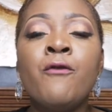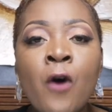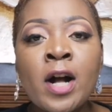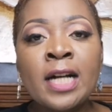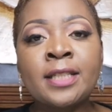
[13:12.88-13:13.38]

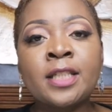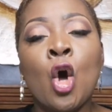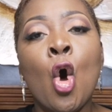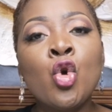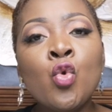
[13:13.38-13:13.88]

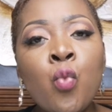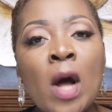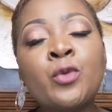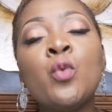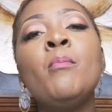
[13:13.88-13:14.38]
Focus on
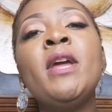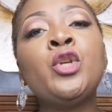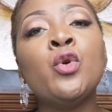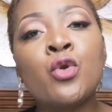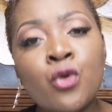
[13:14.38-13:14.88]
what will
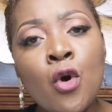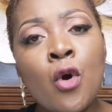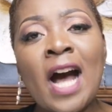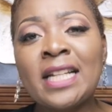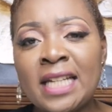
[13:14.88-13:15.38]
make you
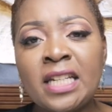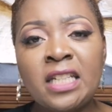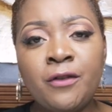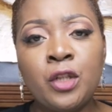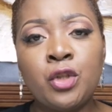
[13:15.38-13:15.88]
grow as
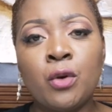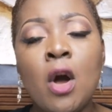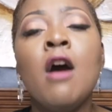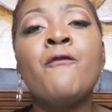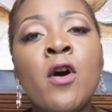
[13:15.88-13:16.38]
an
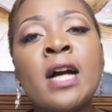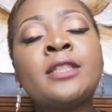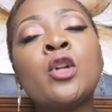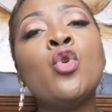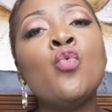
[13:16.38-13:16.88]
individual.
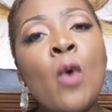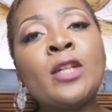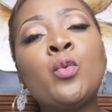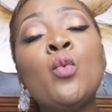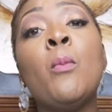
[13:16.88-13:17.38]
Focus on
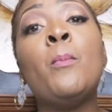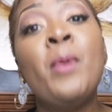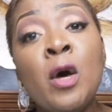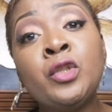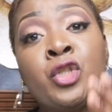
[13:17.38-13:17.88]
what
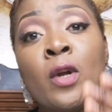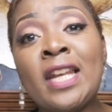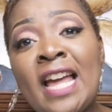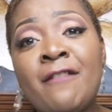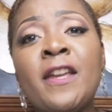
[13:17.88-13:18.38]
will build
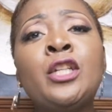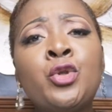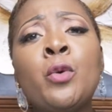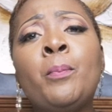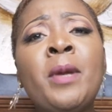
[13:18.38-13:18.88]
your life
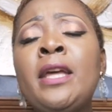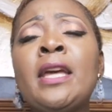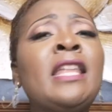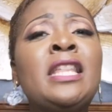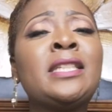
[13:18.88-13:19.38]
into
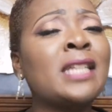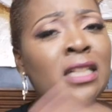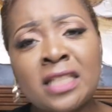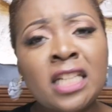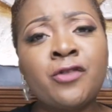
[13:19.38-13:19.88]
being this
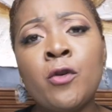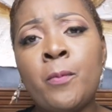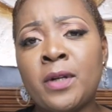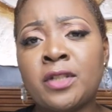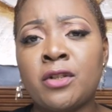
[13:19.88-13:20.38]

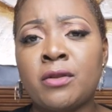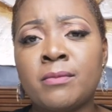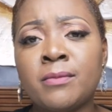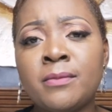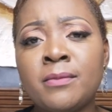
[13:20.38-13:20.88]
successful person.
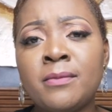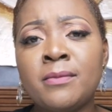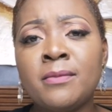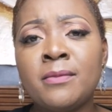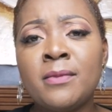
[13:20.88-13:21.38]

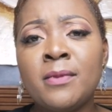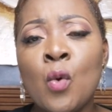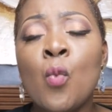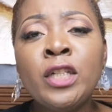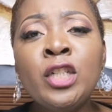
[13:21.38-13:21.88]

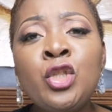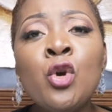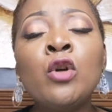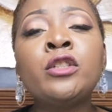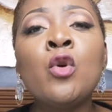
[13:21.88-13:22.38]

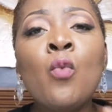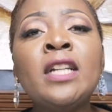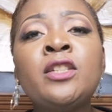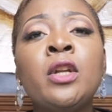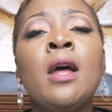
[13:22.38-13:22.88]
Wouldn't you also
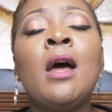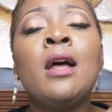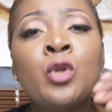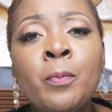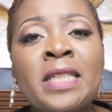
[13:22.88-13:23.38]
want
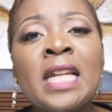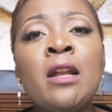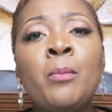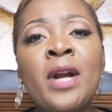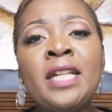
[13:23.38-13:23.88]
to be
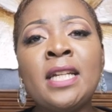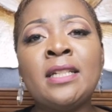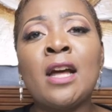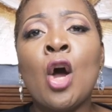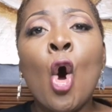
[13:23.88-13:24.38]

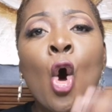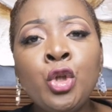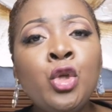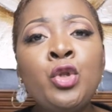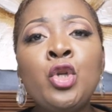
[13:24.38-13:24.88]
celebrated
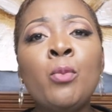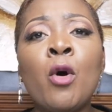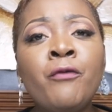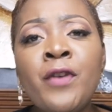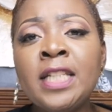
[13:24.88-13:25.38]
on
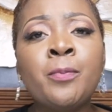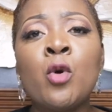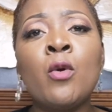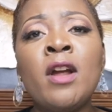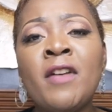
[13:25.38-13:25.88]
YouTube, on
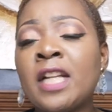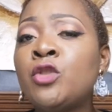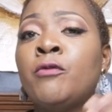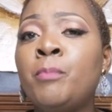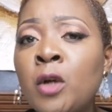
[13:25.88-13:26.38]
Facebook, wherever
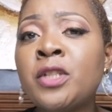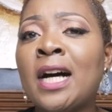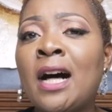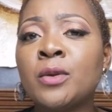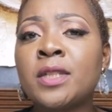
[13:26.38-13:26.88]
that you've
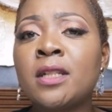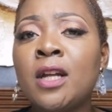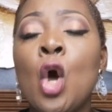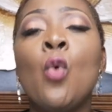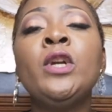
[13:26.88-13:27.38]
built a
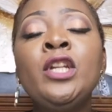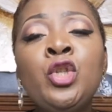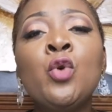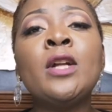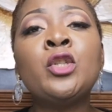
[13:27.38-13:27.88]
house?
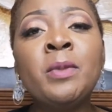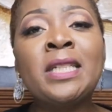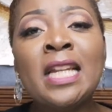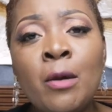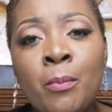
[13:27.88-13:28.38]
Wouldn't you want to
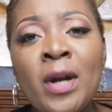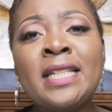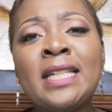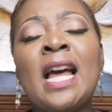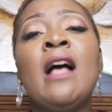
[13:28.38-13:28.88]
be
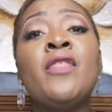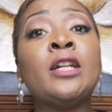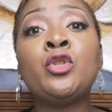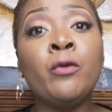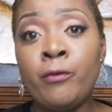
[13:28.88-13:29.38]
celebrated
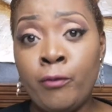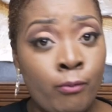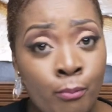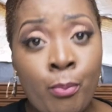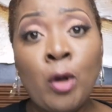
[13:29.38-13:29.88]
that you've
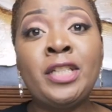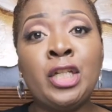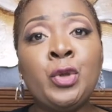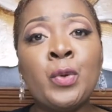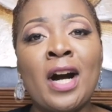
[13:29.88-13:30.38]

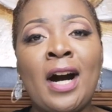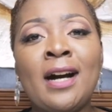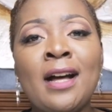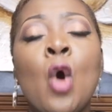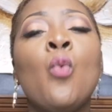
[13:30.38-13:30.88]
bought a new
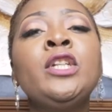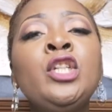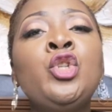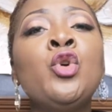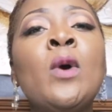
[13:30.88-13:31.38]
car?
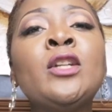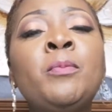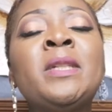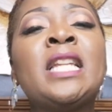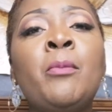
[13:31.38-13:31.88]
Wouldn't you
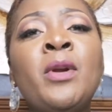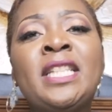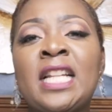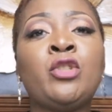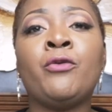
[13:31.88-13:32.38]
want to be
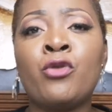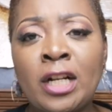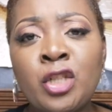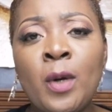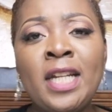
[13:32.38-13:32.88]
celebrated that
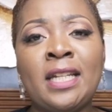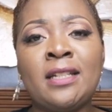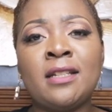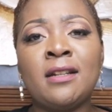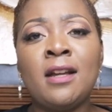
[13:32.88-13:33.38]
you've
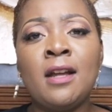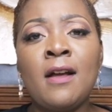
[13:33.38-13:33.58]
graduated?